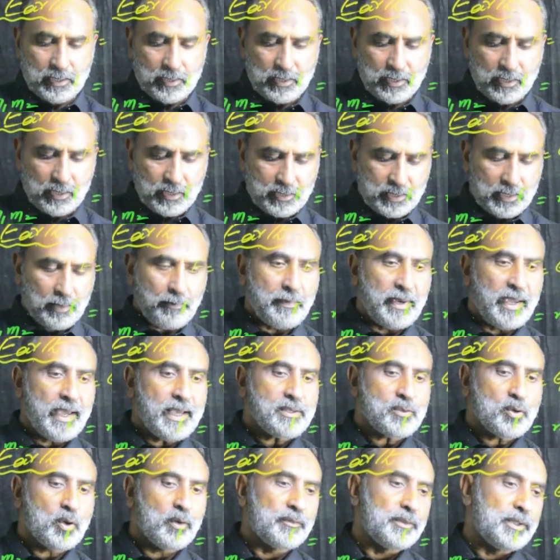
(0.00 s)
is the
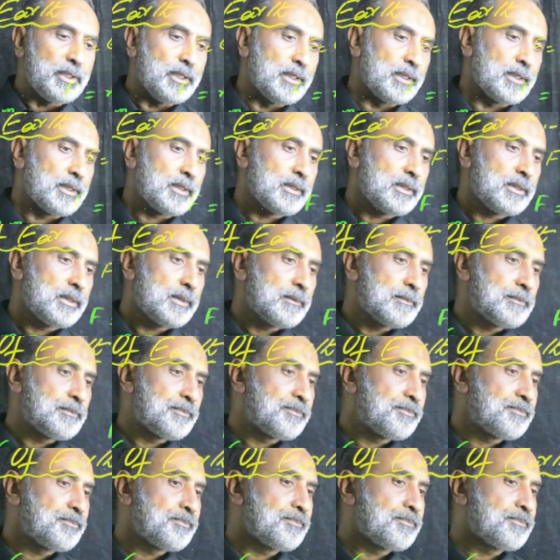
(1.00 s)
mass of the Earth.
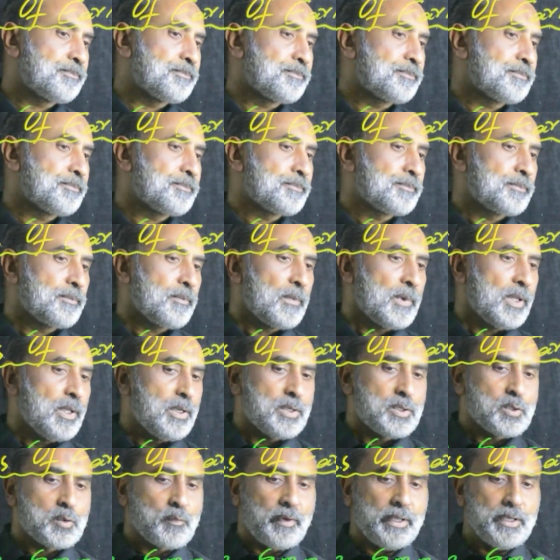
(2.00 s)

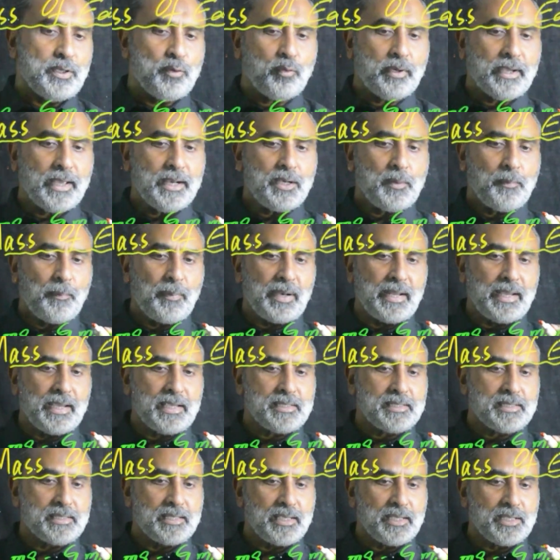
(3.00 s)
So when you can
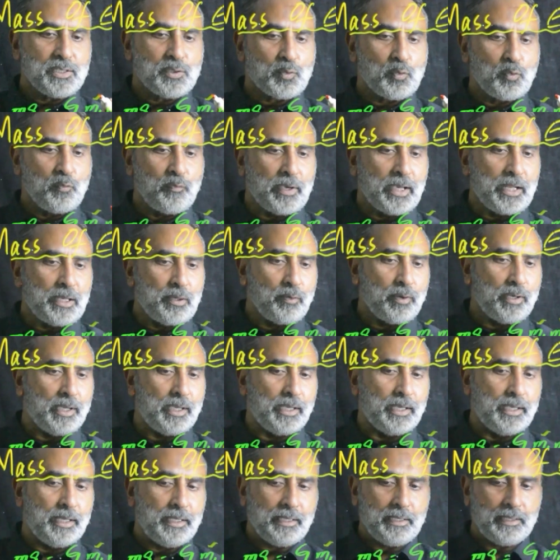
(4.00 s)
replace these two values
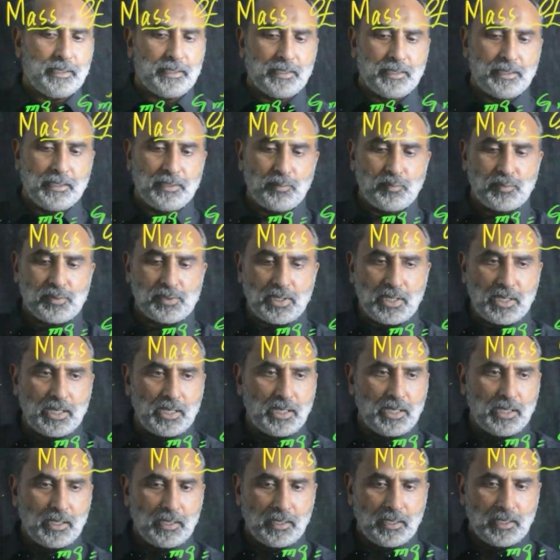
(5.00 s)
here, you
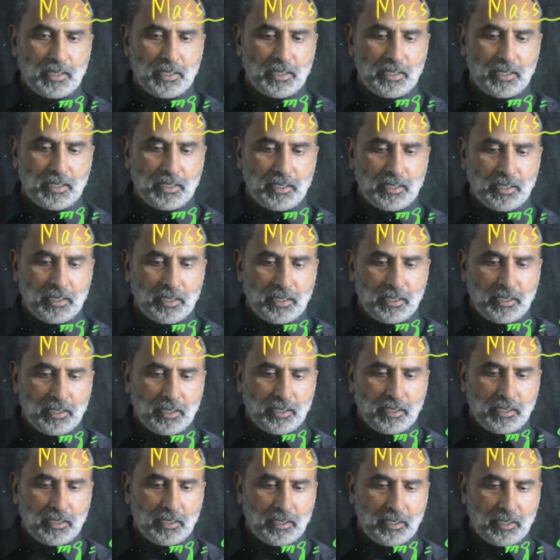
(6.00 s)
see
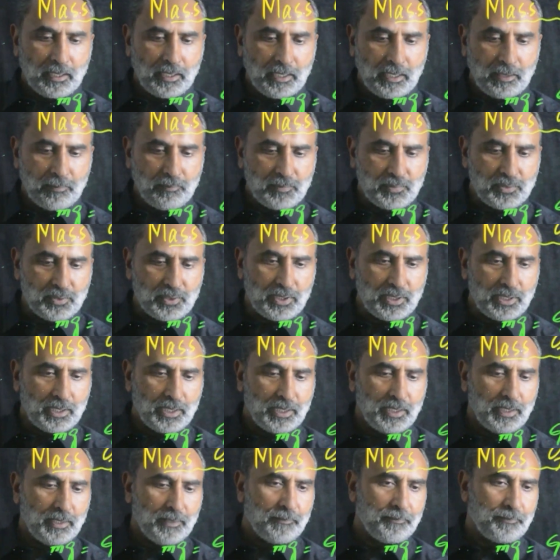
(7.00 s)

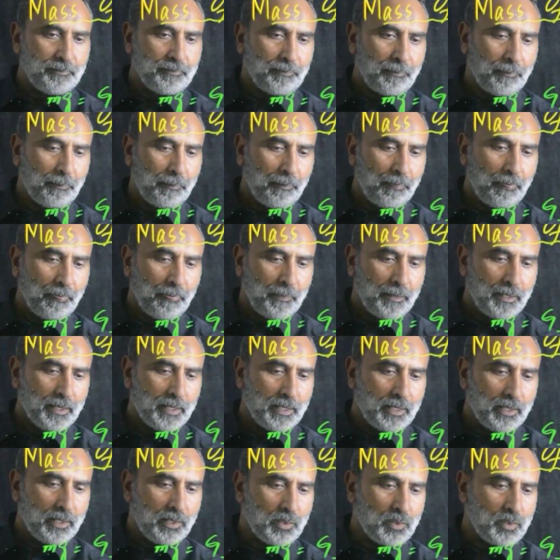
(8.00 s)
mg
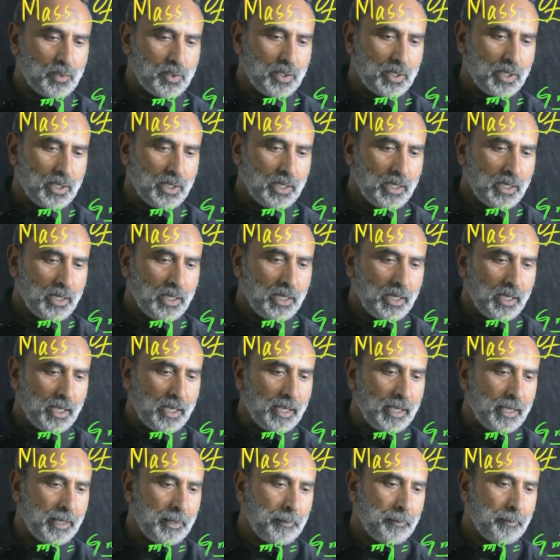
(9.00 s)
g
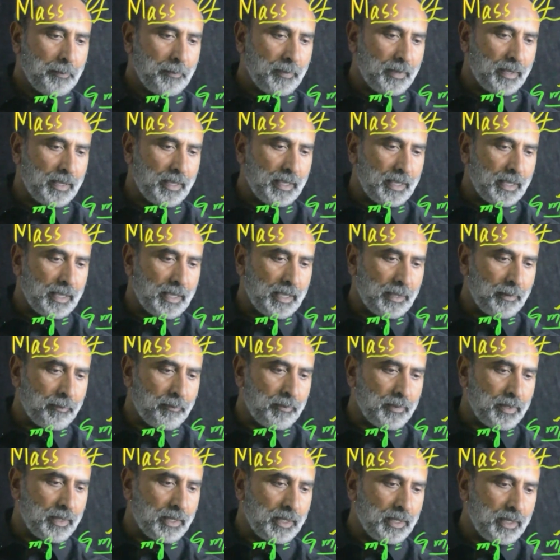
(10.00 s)
m
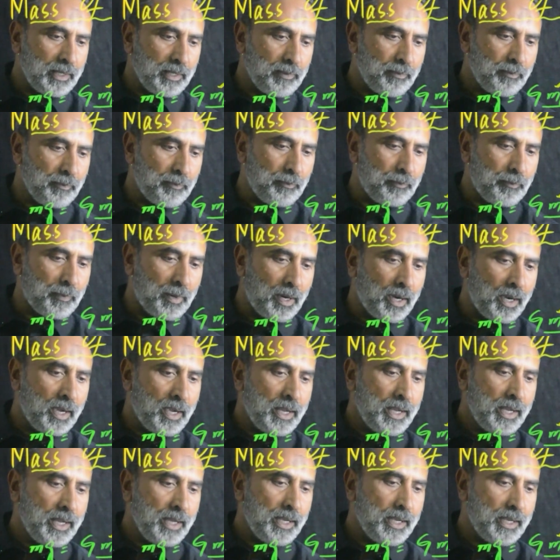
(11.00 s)
me
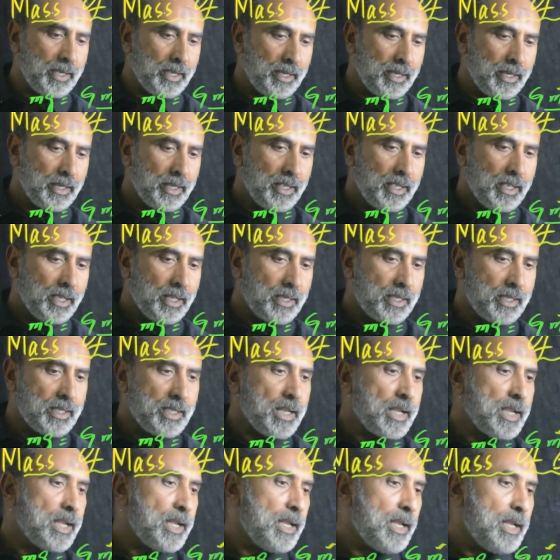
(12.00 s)
by
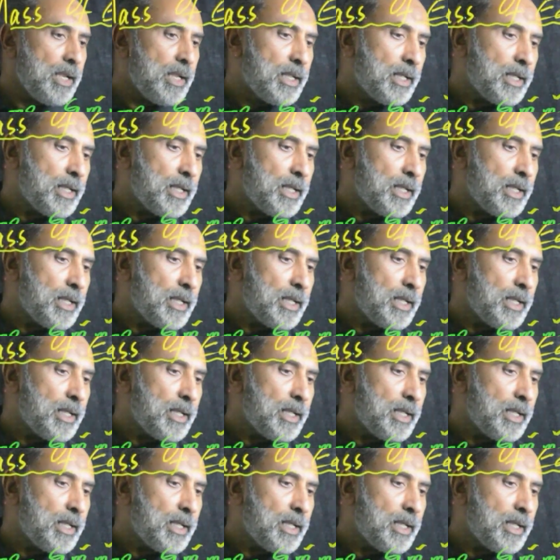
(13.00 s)
d.